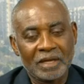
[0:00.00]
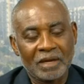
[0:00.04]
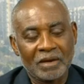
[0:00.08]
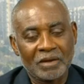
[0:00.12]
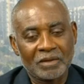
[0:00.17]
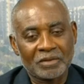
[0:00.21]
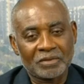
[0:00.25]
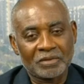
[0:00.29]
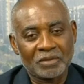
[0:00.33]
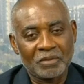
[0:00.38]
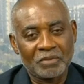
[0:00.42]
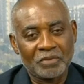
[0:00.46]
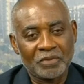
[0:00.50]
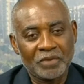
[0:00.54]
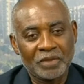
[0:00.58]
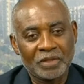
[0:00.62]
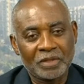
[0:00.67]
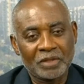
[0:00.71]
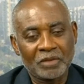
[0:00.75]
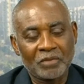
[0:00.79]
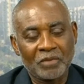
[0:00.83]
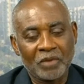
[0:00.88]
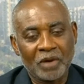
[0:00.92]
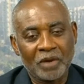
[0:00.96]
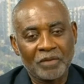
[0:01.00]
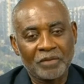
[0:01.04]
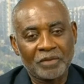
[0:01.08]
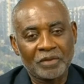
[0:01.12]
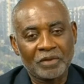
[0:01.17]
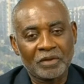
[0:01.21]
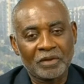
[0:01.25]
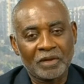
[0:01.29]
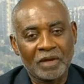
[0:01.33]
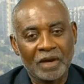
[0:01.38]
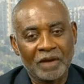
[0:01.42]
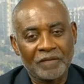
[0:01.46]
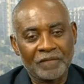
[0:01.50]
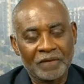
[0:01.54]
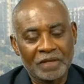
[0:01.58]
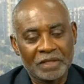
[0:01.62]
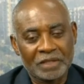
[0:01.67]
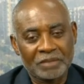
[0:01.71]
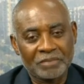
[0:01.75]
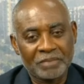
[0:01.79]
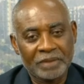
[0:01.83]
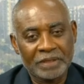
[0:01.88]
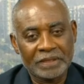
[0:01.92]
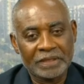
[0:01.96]
our sub-region where we don't have
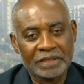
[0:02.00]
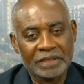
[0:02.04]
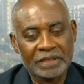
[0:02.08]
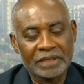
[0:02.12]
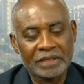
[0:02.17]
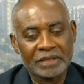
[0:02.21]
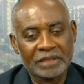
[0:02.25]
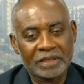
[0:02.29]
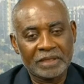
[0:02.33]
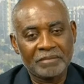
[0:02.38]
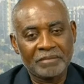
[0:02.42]
expertise